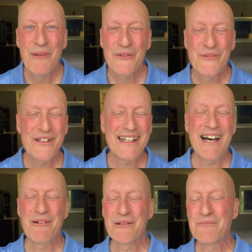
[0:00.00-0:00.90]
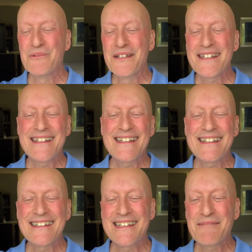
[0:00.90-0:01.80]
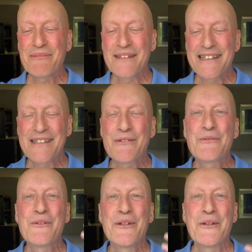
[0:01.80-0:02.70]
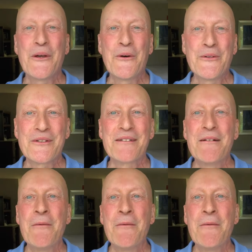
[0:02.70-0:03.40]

for now, we're breathing deeply in through the nose